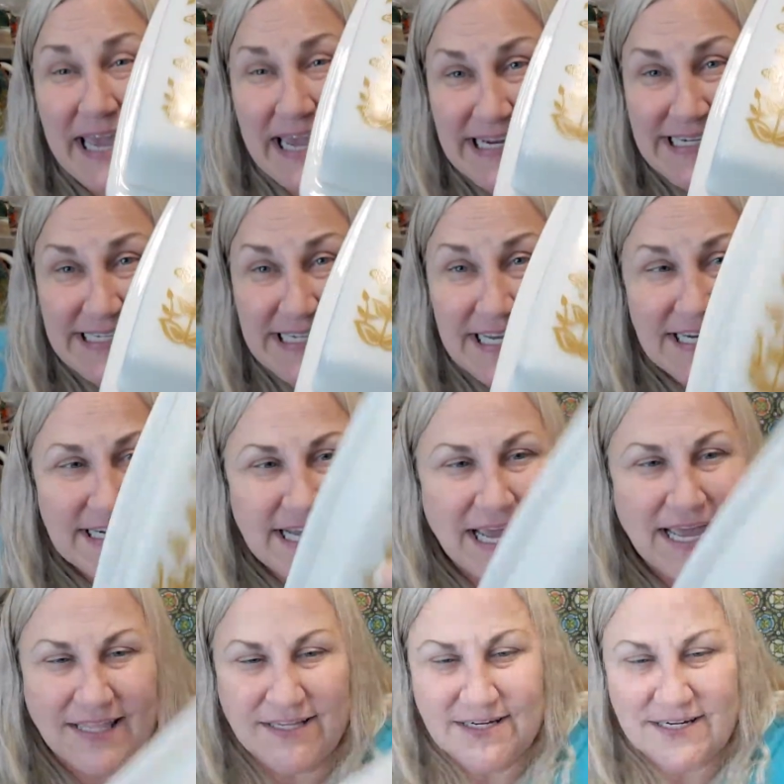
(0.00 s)

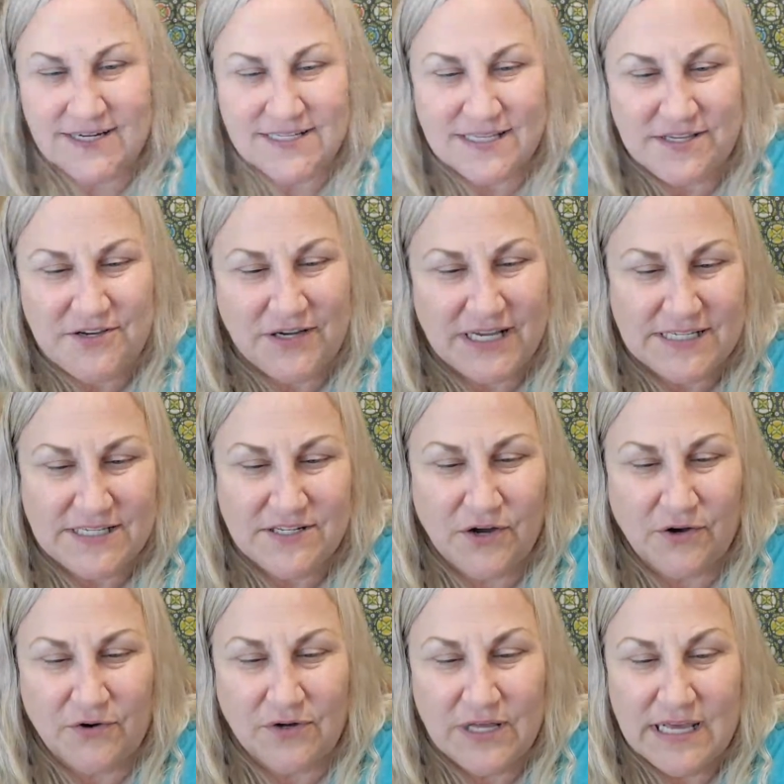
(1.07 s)
$18. And you guys
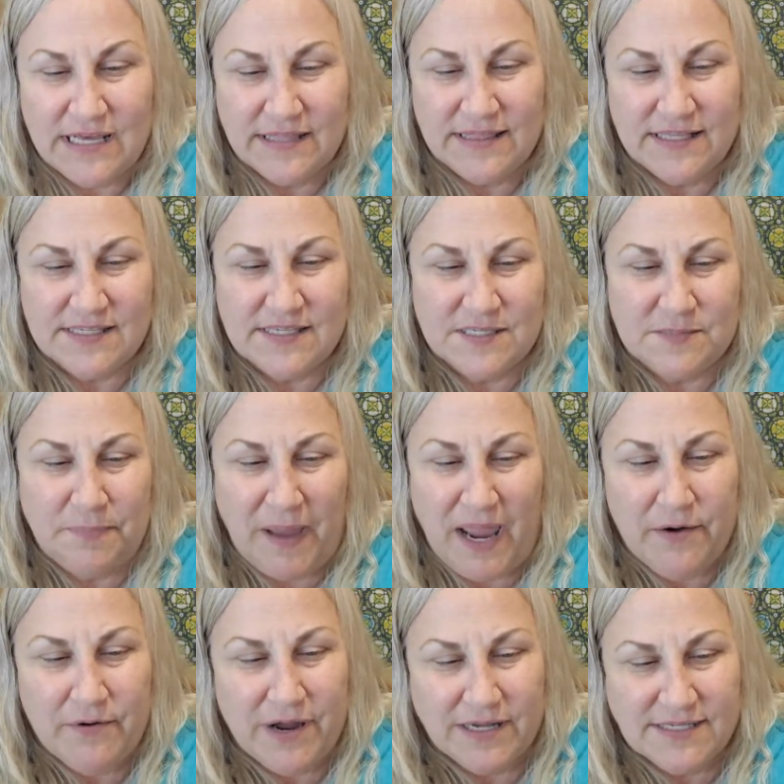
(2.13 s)
know this is
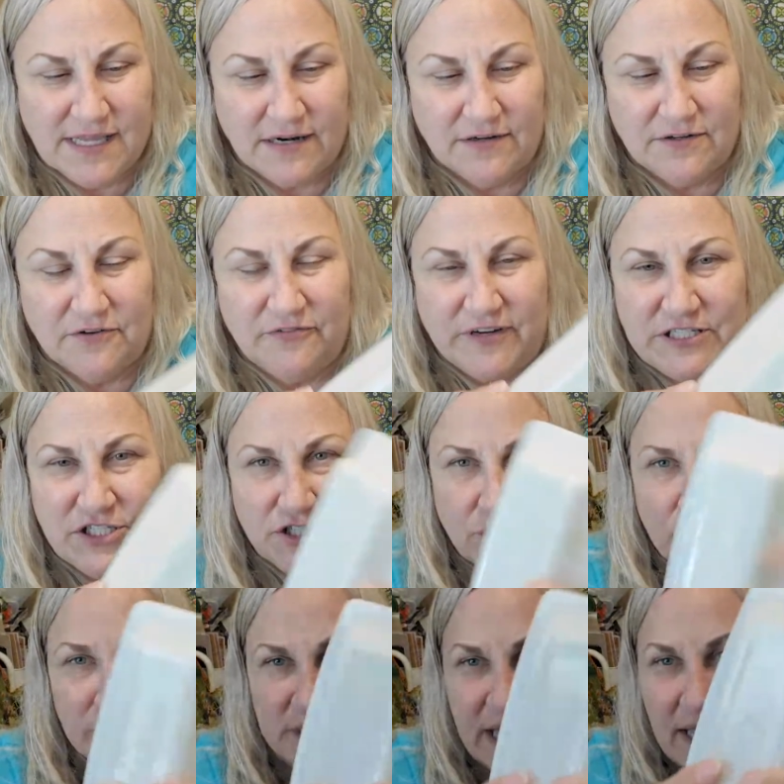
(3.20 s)
Pyrex. I don't know if I
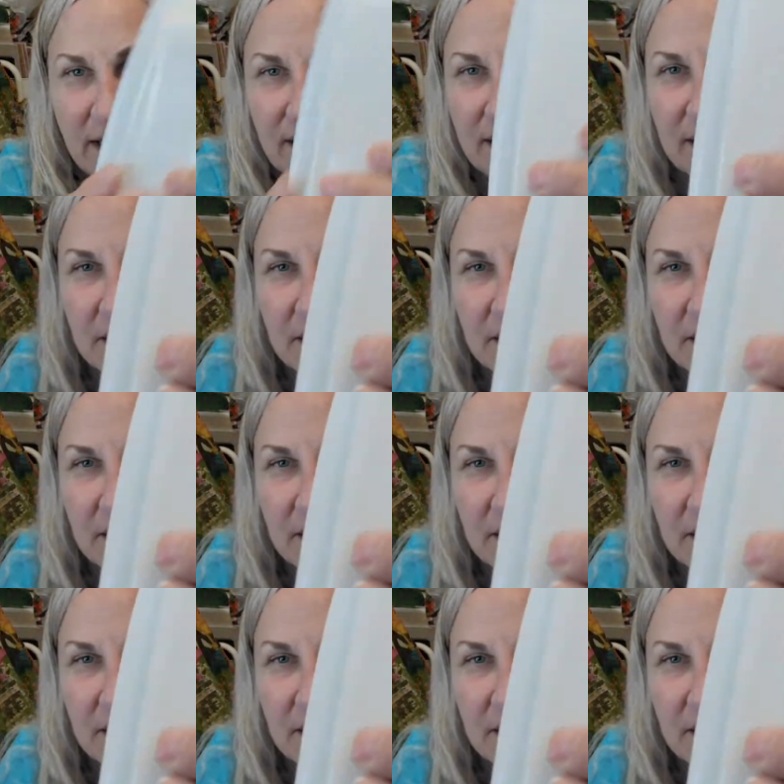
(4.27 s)
showed that,